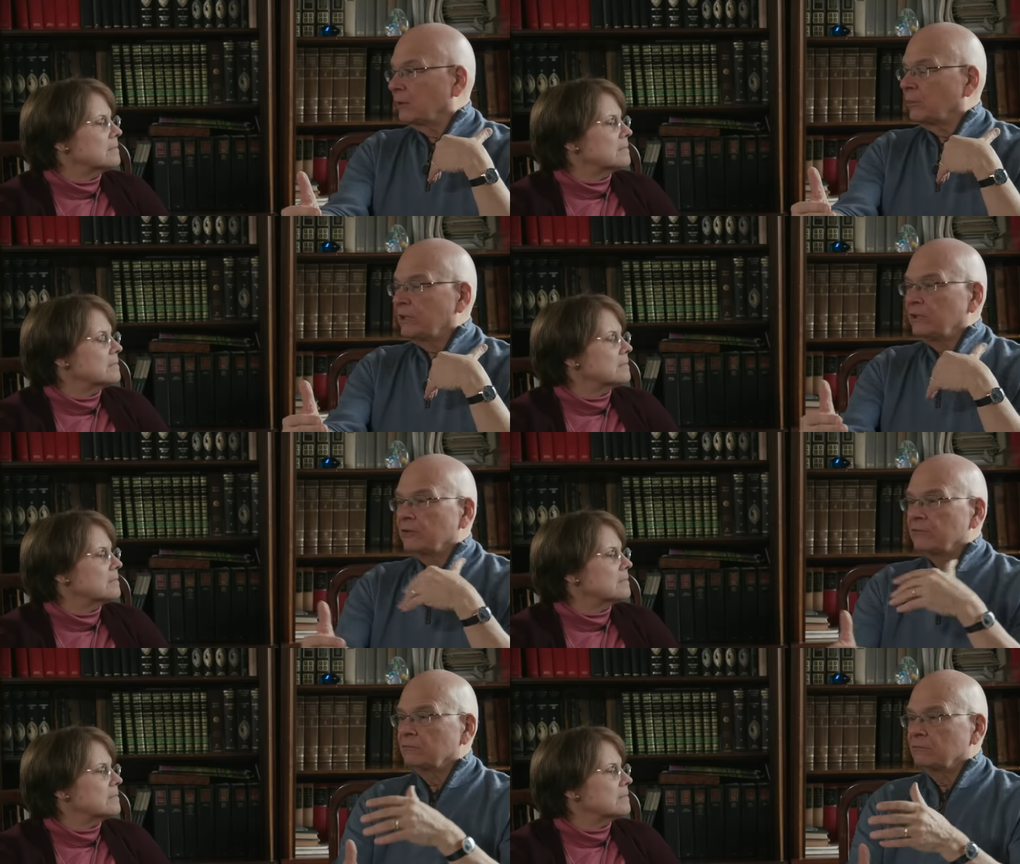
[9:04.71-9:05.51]
Speaker 1: But he
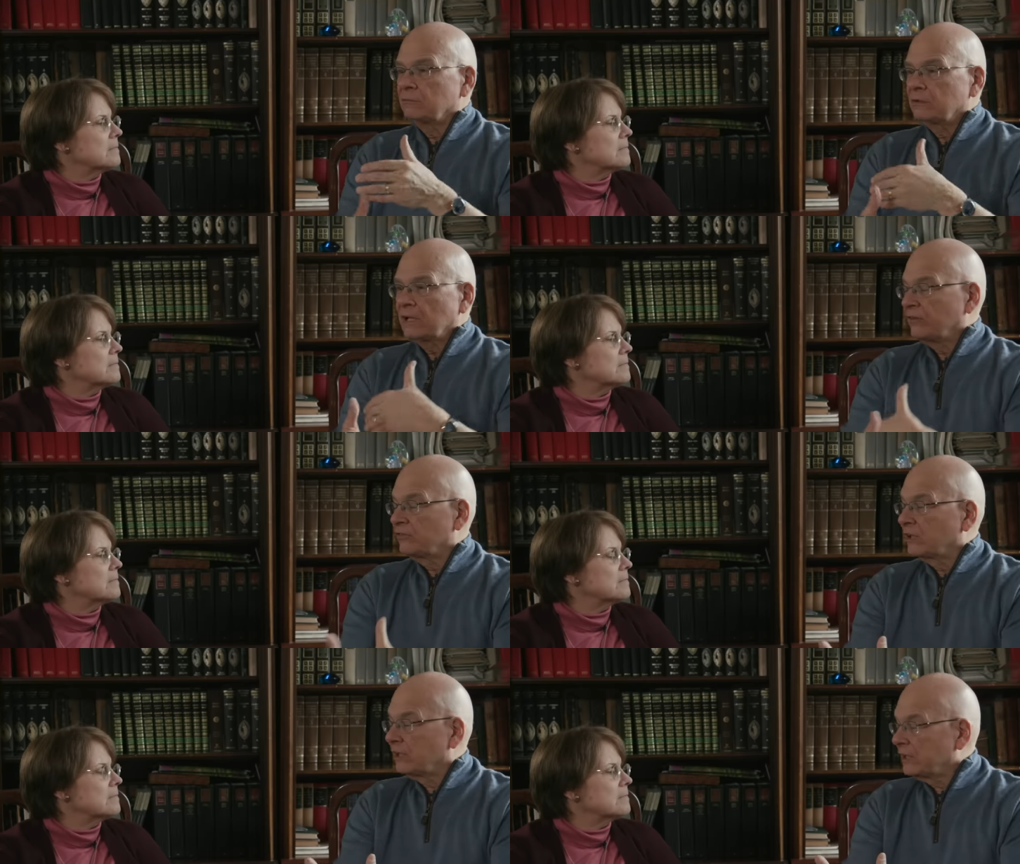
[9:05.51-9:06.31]
doesn't,
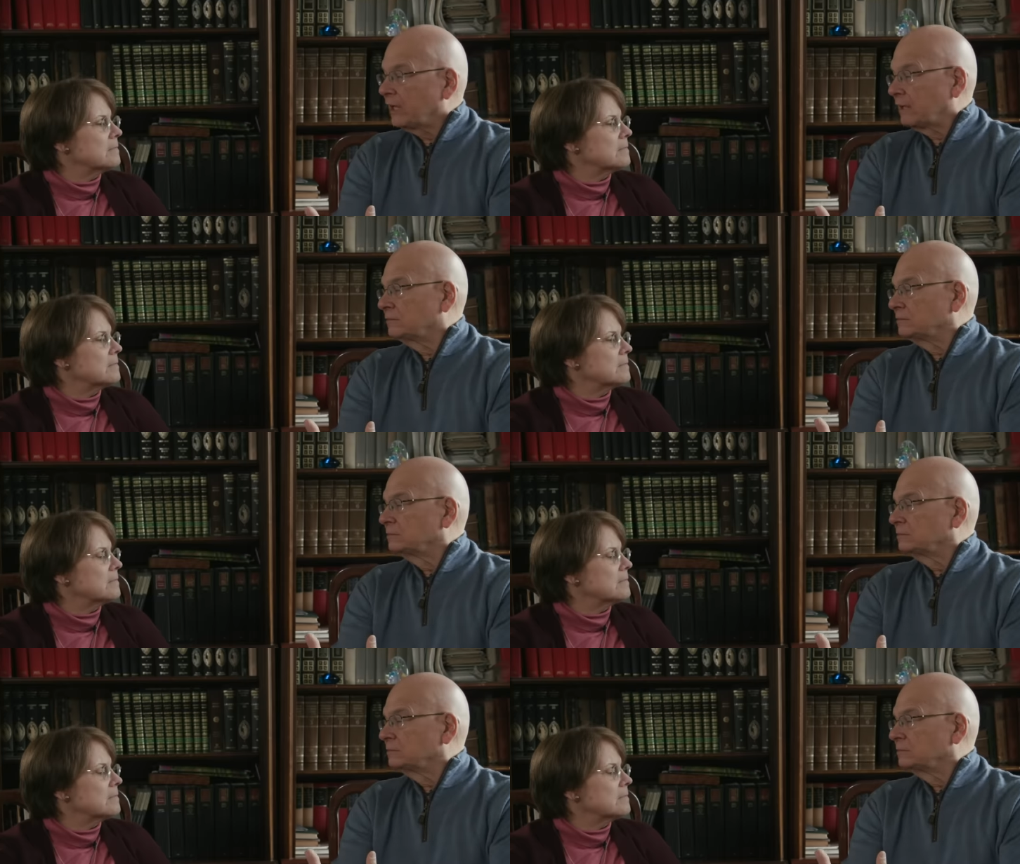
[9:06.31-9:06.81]
hasn't done it yet.